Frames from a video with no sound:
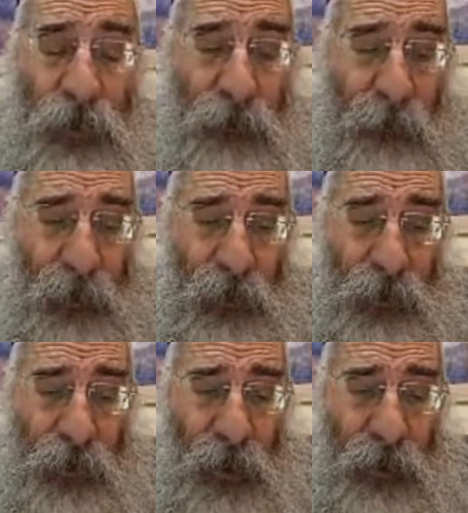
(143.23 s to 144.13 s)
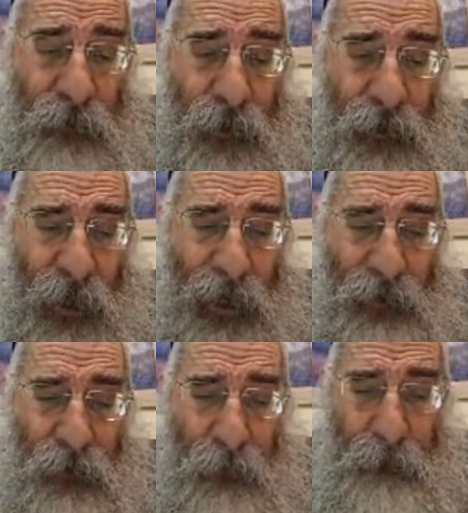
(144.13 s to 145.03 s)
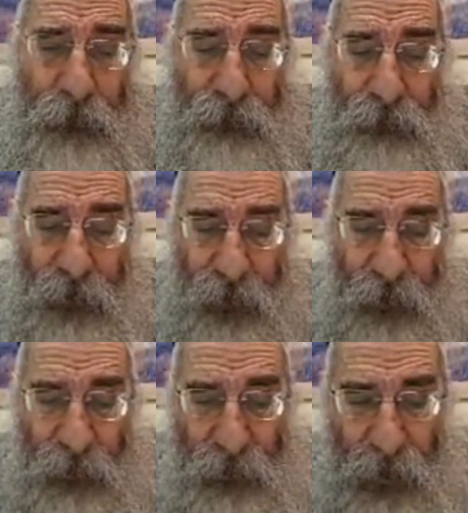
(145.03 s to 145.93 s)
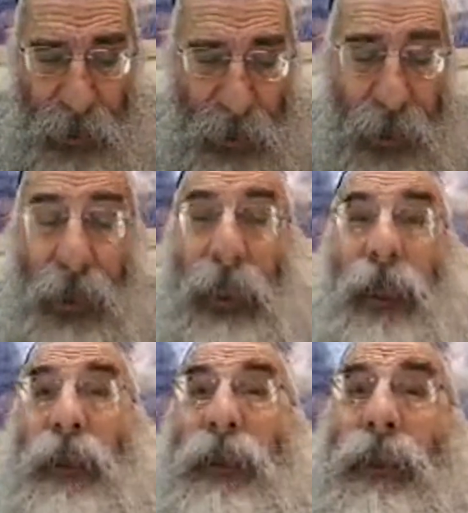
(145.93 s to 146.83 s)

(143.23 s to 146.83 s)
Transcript: Now, Rabbi is going to talk about that in Hay.